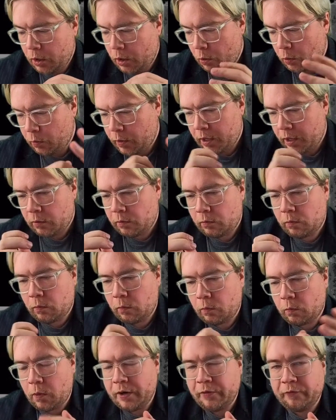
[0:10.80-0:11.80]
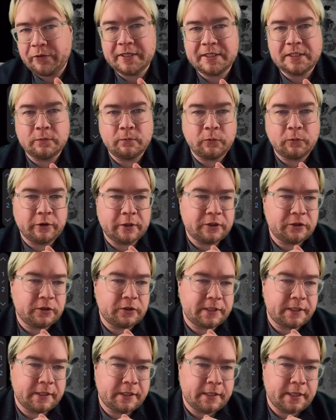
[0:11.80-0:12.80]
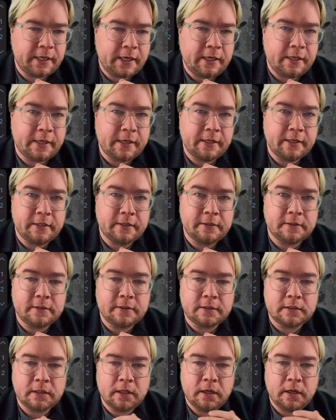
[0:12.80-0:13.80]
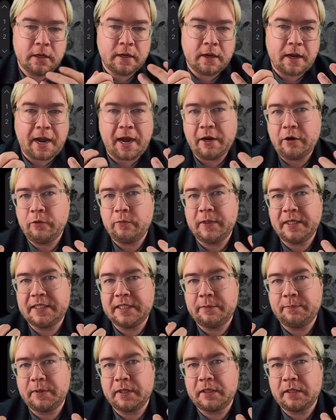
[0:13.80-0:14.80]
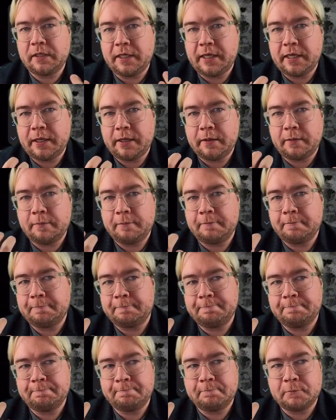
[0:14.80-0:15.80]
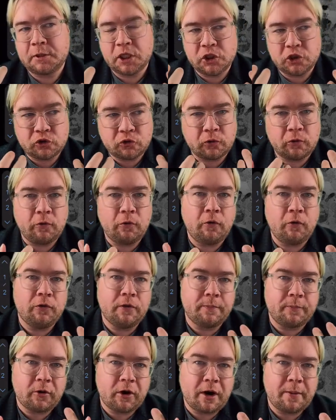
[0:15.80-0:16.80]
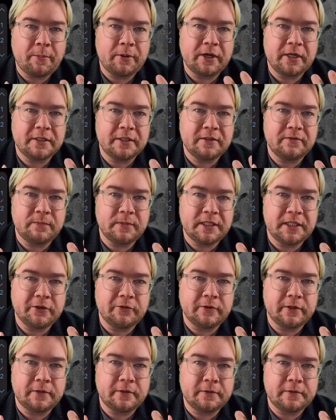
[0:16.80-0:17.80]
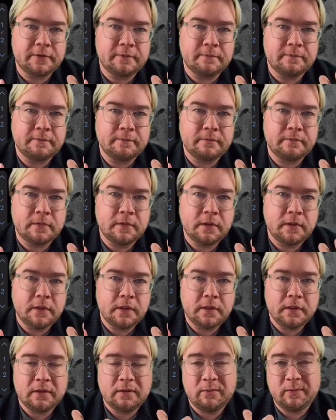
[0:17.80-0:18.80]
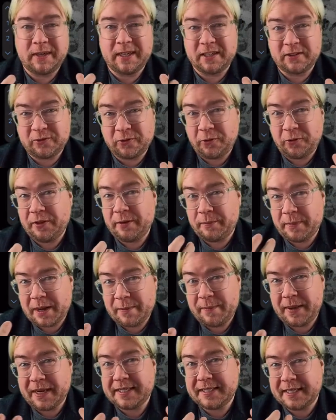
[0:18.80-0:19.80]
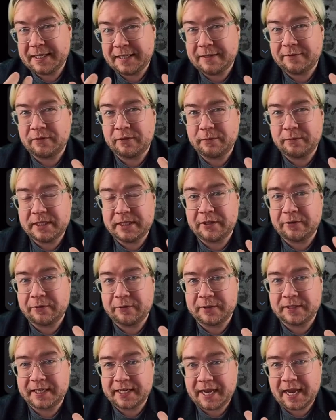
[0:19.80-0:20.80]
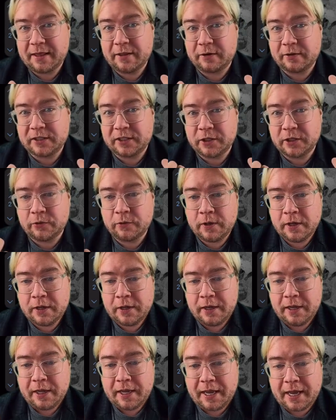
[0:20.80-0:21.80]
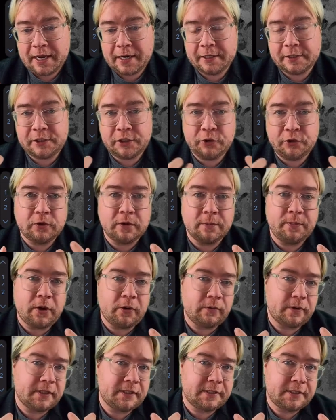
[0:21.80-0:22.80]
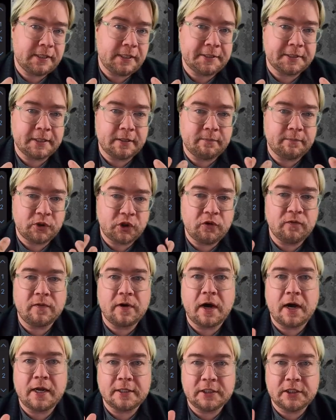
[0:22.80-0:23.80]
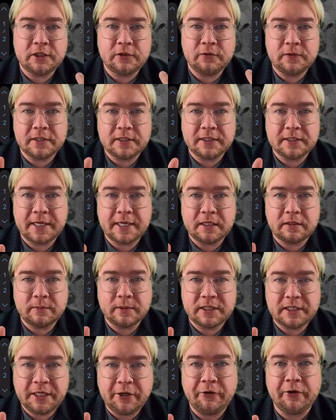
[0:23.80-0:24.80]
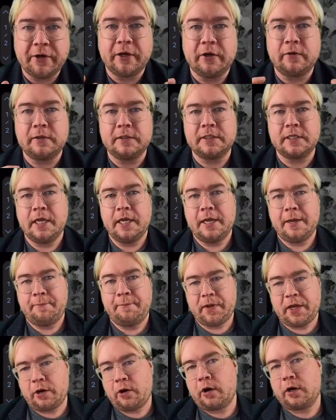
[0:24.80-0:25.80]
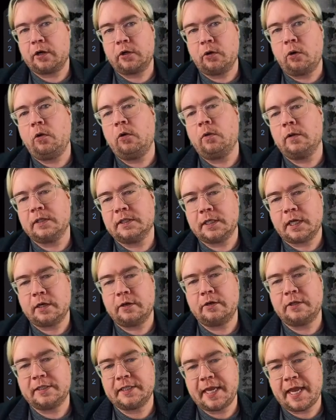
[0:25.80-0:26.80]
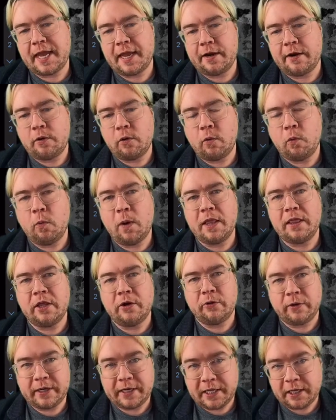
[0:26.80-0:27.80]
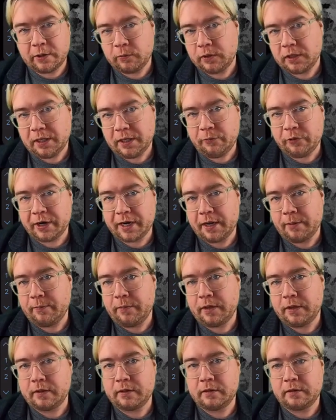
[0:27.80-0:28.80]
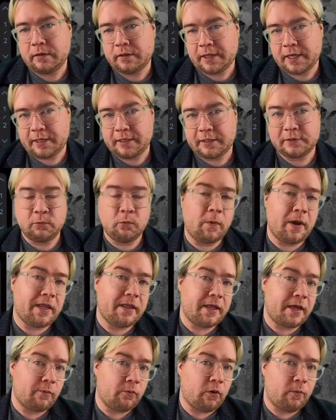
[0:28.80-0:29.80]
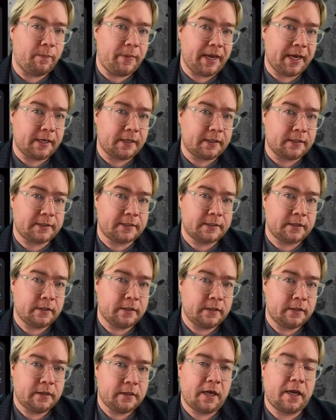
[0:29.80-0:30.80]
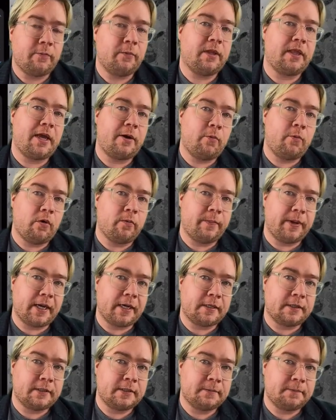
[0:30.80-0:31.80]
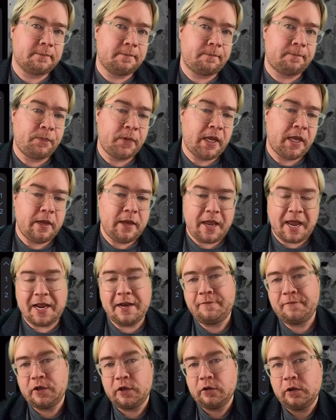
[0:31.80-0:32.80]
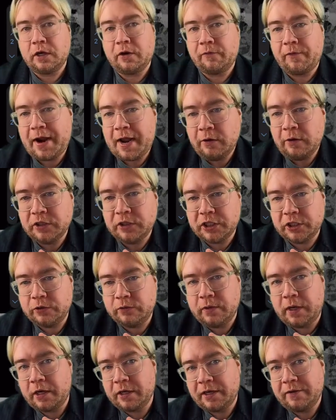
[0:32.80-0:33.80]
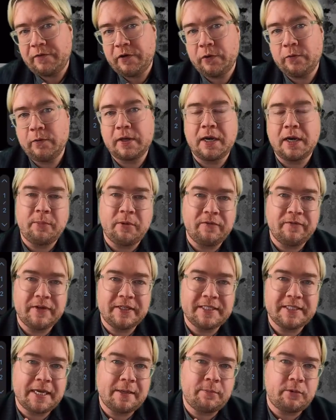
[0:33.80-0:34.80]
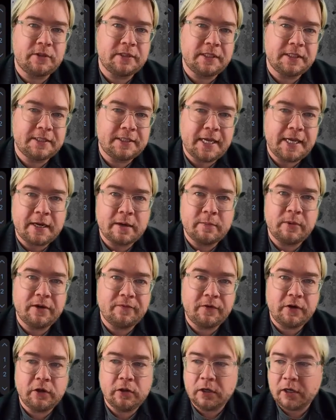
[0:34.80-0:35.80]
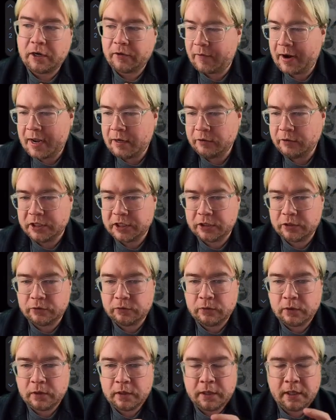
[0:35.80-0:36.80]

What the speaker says: Well, one reason we're interested in that is how do we typically control the properties of materials? We control them by mixing different materials together. So in a two component system, you've got two distinct materials, and our goal is to understand when they're in equilibrium, that is when they will mix, and when they won't mix. And if you look around you, I'll give you a couple of examples in a second, but if you look around you,